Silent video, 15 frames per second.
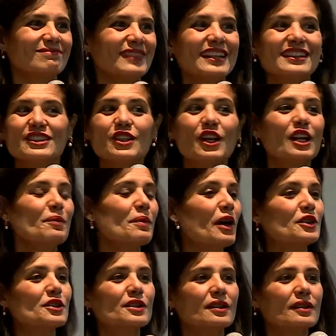It's not
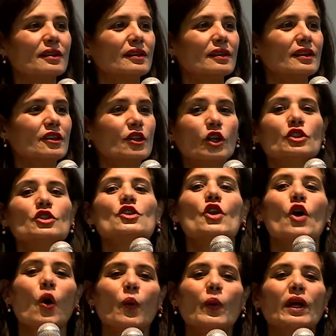about not
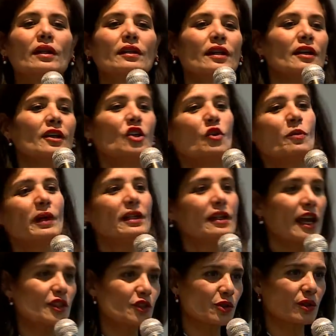knowing the human
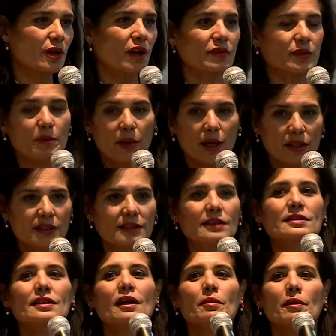nature of the bodies.
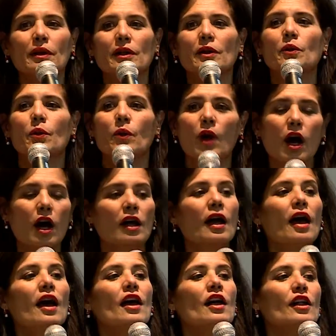It's about a wrong
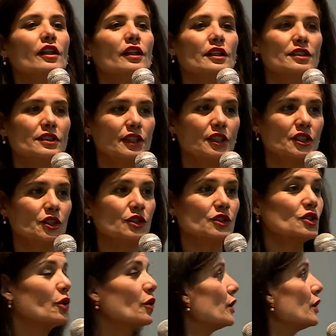decision. So